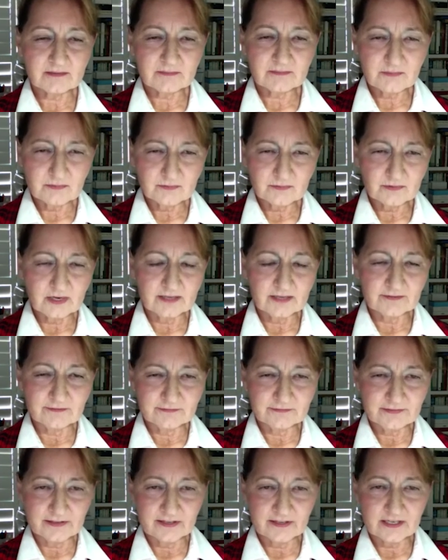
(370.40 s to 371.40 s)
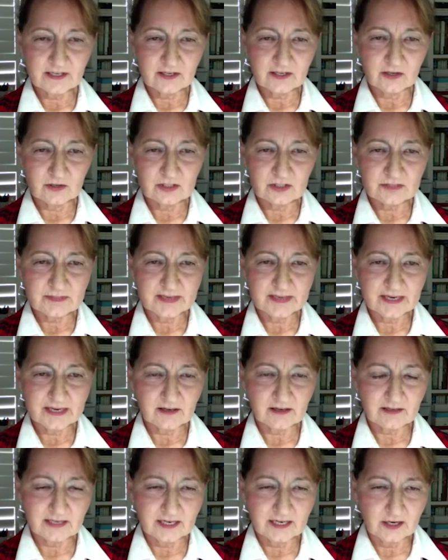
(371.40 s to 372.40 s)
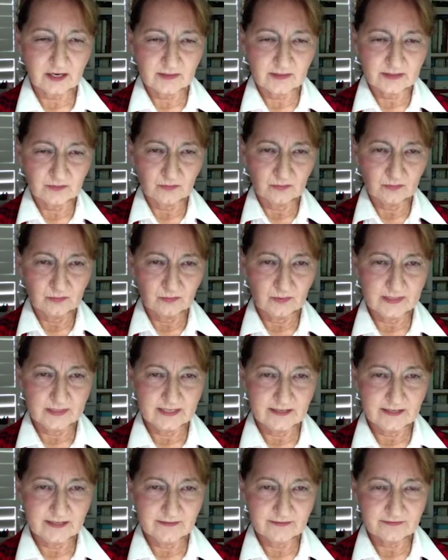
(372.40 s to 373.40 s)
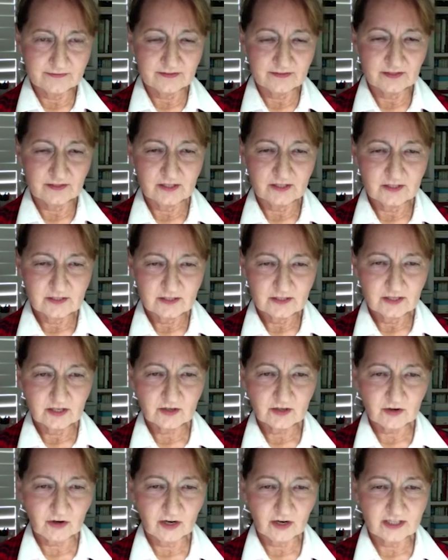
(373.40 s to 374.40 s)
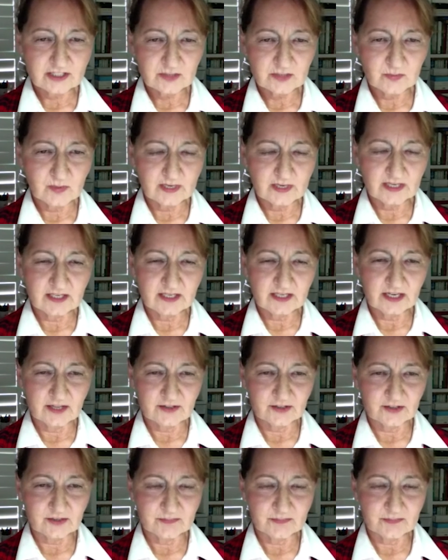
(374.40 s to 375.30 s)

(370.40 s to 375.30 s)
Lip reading: run very close parallel and weave across one another.